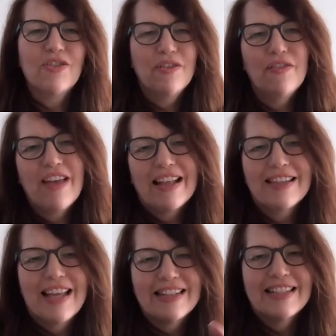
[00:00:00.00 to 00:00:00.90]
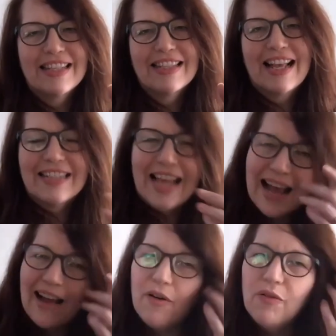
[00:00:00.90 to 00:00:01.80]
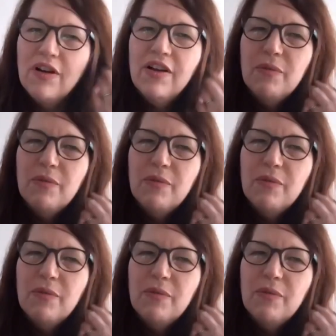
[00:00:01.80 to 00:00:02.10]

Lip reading: You know, that's how